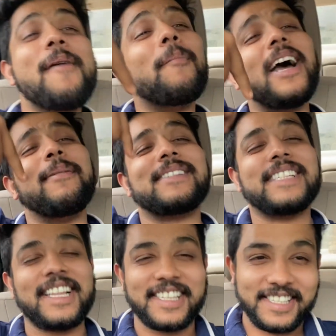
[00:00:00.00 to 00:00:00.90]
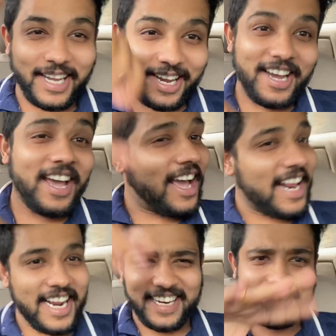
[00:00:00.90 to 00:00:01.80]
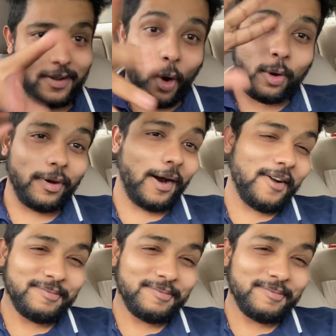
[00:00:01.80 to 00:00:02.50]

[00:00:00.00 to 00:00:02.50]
My name is Siddharth S Nair, and I did it the wrong way around,